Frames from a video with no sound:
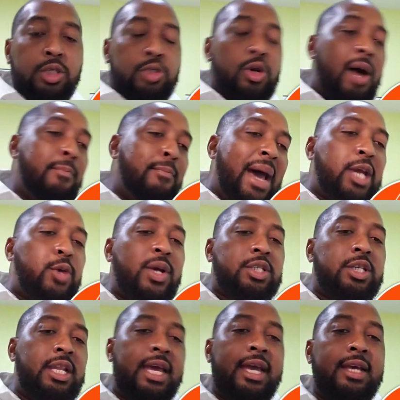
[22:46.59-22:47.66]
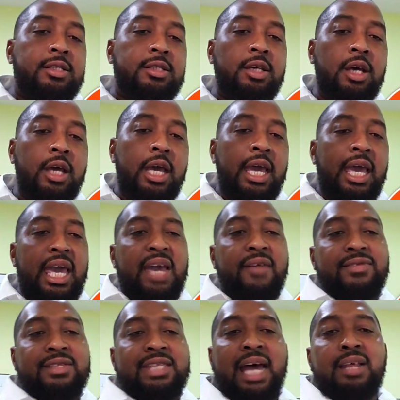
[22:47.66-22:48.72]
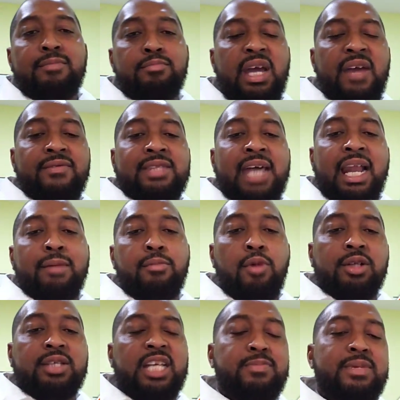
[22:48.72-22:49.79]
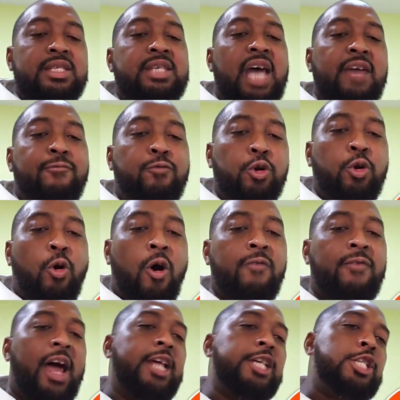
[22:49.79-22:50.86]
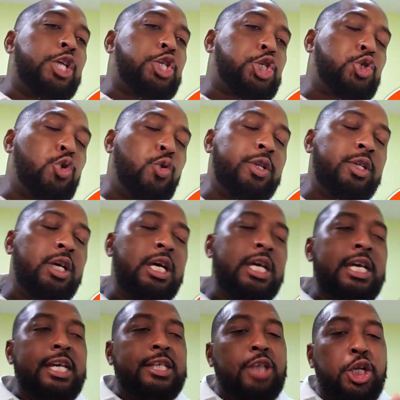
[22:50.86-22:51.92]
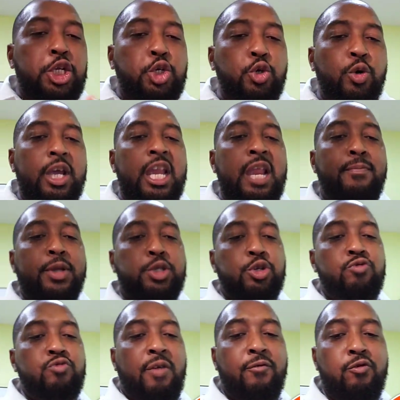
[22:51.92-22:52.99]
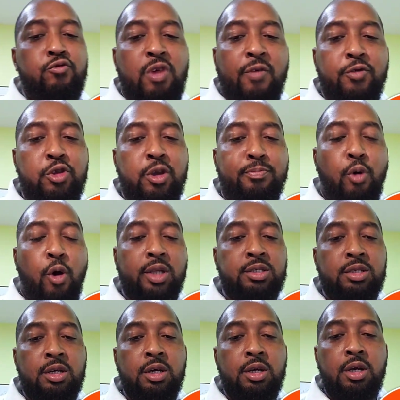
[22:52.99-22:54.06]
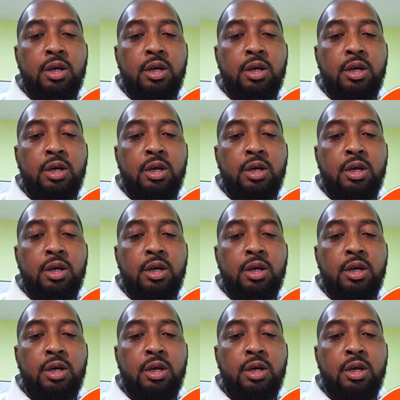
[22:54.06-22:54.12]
So my question is, if that amount has been siphoned off and is not shown in the Petrotrin revenue report,